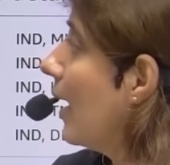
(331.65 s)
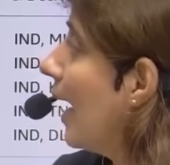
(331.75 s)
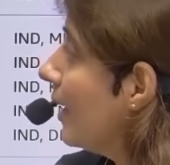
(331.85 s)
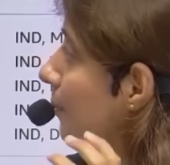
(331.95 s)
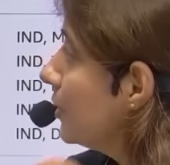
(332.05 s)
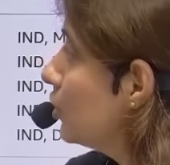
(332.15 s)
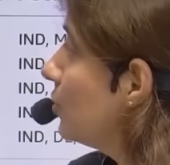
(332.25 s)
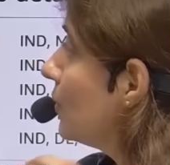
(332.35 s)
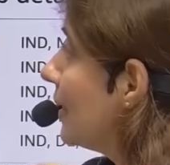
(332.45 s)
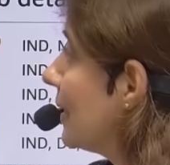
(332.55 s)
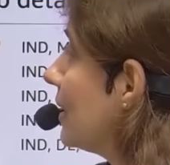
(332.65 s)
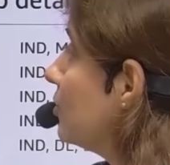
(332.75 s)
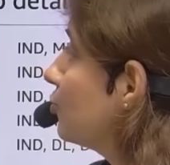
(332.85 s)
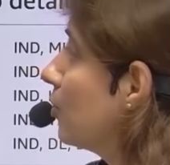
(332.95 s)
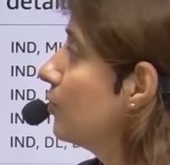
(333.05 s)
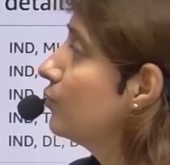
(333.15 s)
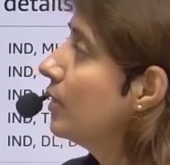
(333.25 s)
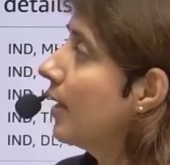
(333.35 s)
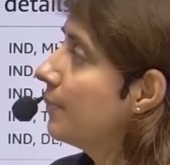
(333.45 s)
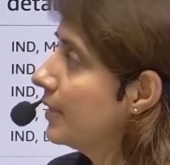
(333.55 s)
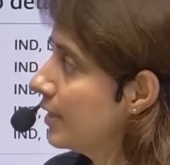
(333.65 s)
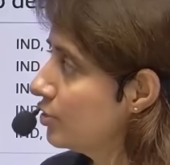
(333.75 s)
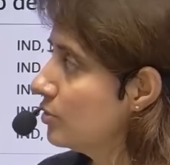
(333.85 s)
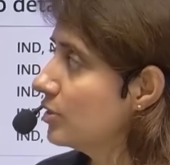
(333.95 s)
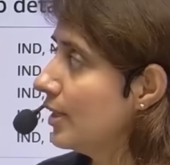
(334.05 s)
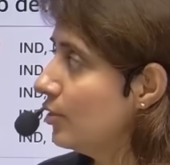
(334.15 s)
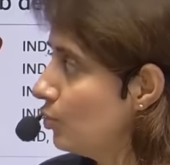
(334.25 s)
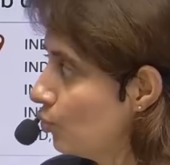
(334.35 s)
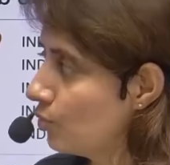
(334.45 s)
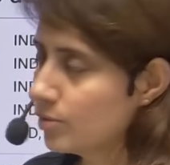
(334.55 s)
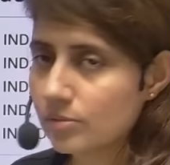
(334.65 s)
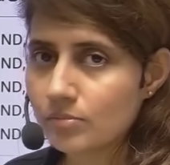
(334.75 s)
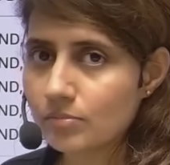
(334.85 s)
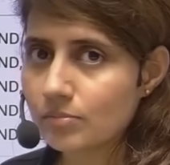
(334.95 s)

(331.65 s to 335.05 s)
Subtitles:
and mission critical software applications and tools.